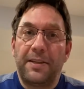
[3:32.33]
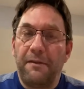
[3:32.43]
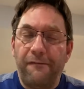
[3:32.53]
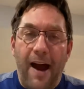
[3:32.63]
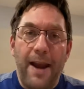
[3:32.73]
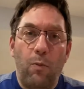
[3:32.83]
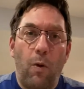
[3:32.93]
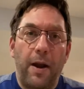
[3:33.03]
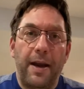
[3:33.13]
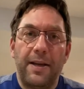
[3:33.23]
defining
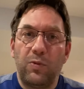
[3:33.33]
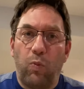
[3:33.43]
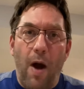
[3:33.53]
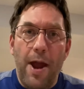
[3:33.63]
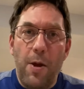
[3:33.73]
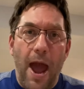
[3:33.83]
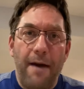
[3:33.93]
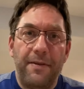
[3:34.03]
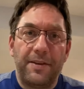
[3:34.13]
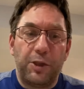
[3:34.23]
what it is, why you
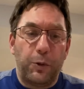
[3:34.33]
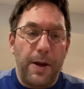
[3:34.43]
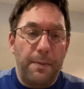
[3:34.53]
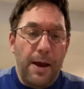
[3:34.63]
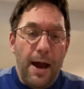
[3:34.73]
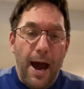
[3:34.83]
have this dream,